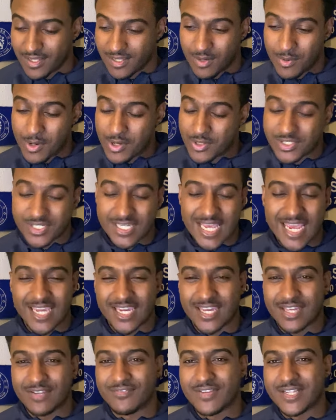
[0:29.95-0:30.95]
I won't say in
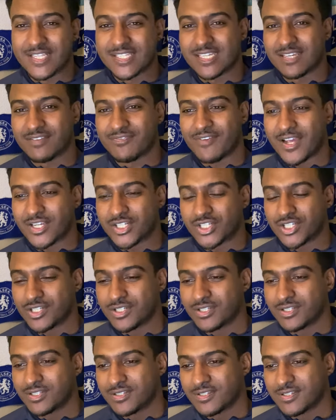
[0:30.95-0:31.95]
convincing
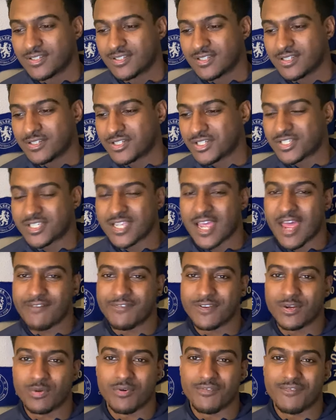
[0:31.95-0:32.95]
fashion. I'll just say I
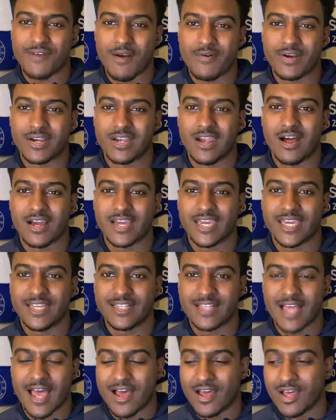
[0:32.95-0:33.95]
think we're very lucky
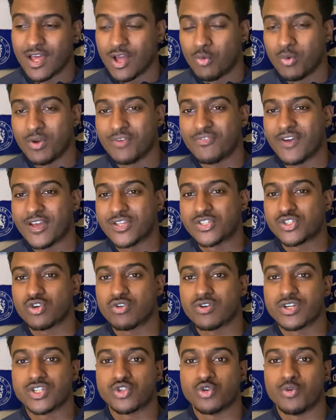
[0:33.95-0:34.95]
that we faced
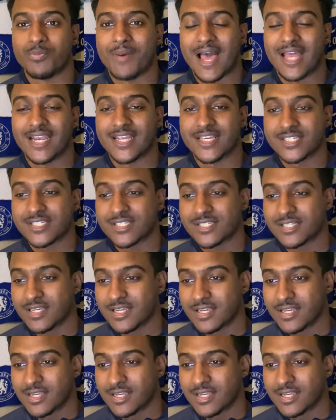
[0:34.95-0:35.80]
Crystal Palace.